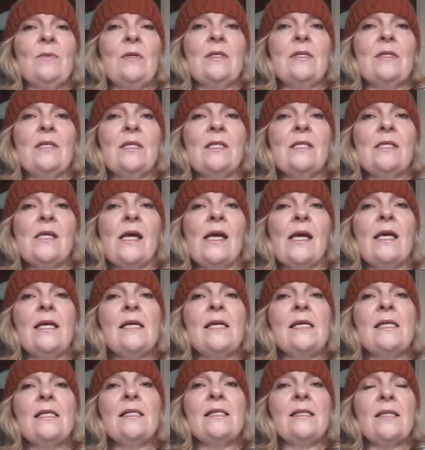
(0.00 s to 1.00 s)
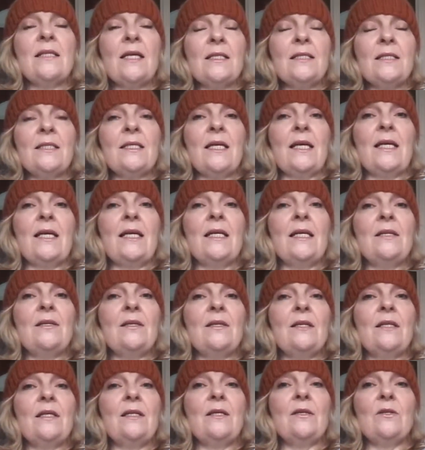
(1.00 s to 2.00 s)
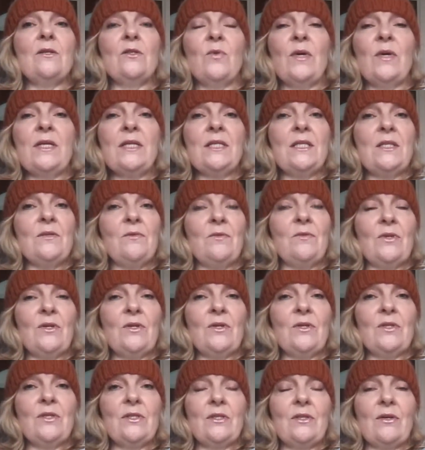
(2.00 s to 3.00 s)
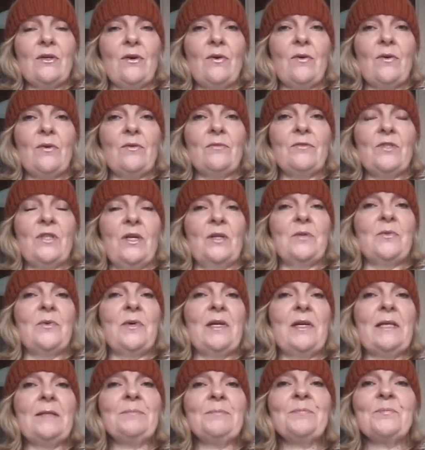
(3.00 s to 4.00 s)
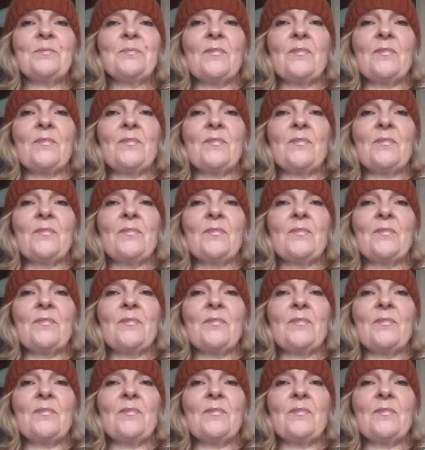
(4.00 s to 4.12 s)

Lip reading: Today is Sunday the 21st of January,